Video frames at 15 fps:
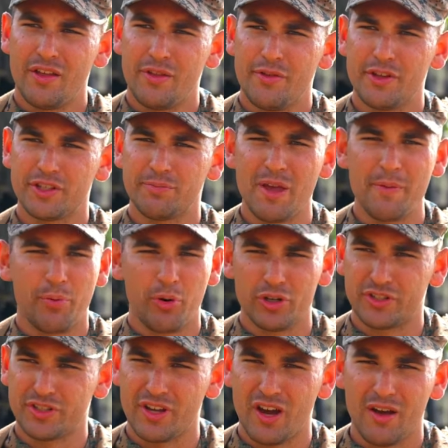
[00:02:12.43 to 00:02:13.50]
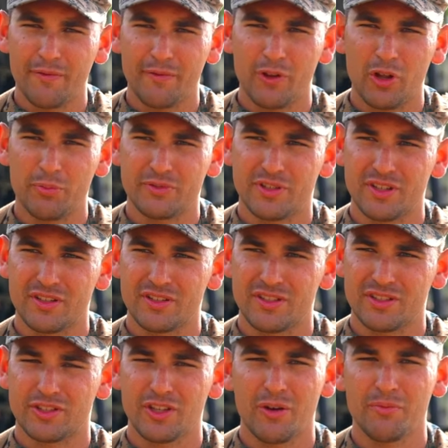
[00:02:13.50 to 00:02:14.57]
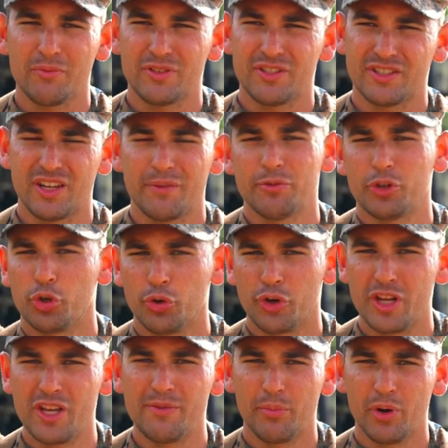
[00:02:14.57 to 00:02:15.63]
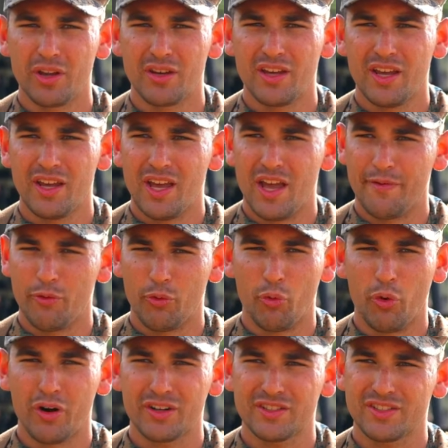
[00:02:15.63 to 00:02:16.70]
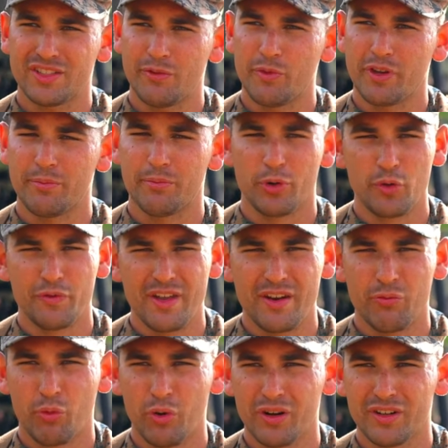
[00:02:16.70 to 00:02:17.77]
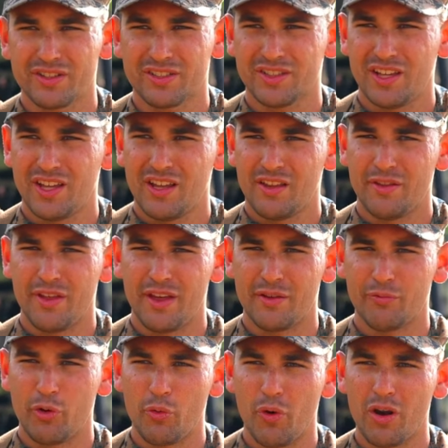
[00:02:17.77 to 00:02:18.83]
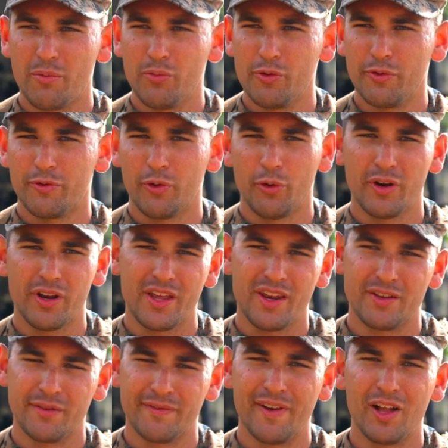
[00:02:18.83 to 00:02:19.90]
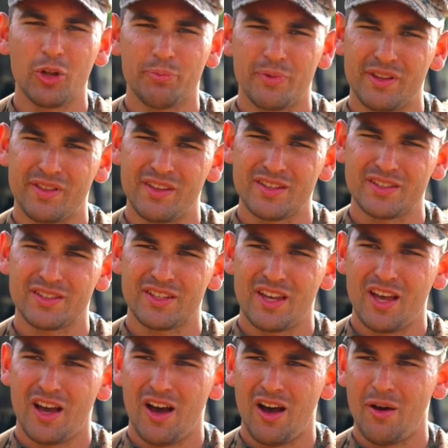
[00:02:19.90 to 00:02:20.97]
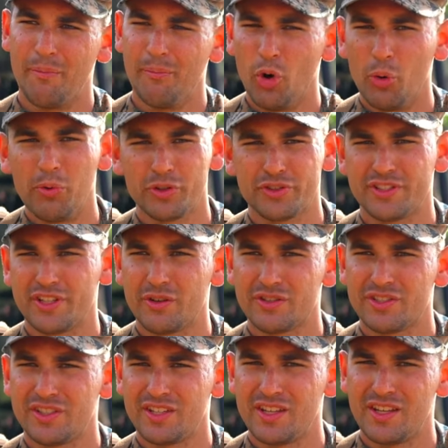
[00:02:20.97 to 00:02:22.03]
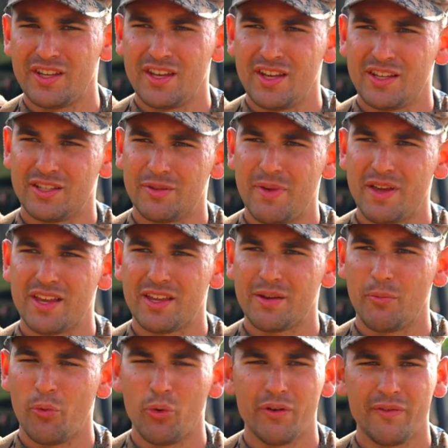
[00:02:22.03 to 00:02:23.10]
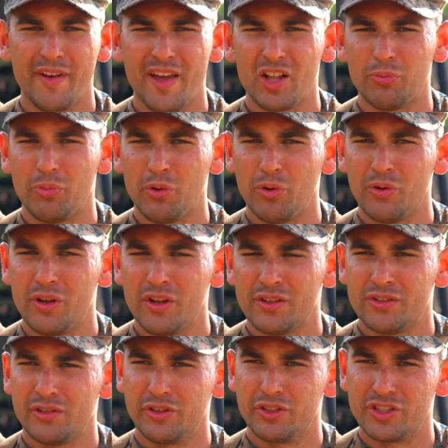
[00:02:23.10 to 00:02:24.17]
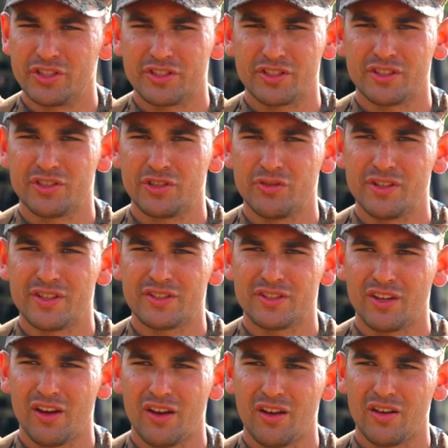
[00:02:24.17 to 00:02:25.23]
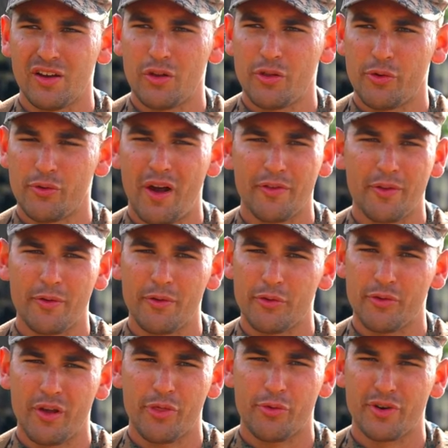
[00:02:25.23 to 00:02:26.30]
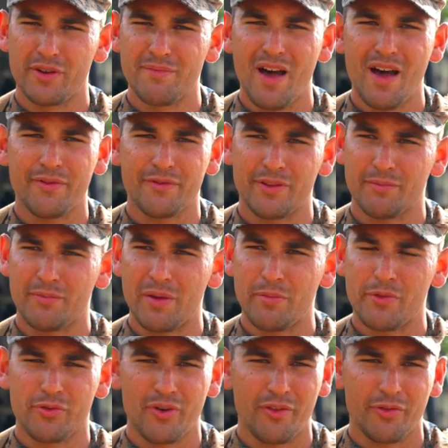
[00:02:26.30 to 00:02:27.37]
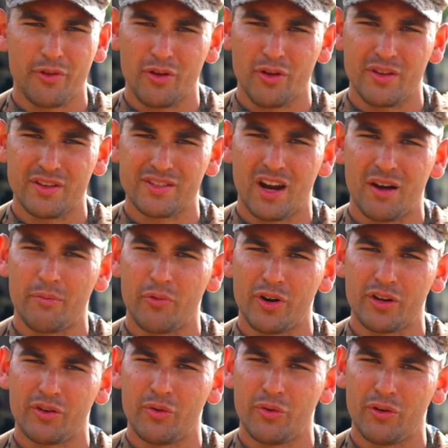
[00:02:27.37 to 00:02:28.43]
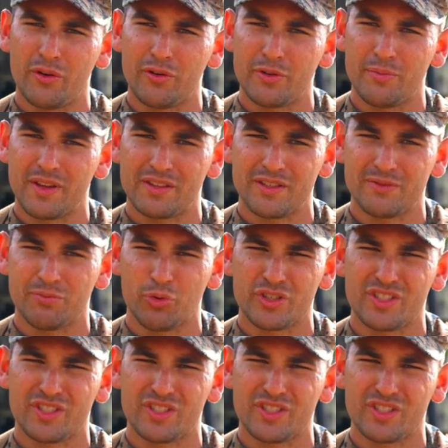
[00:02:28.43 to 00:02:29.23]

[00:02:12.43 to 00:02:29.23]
this may push the envelope to, to, some, to some degree, but if it works and we can prove that it works, then we want to move forward in developing this uh, mobile COC to making it more available to logistics units uh, throughout, the, throughout 3MEF and maybe throughout the entire Marine Corps to make this more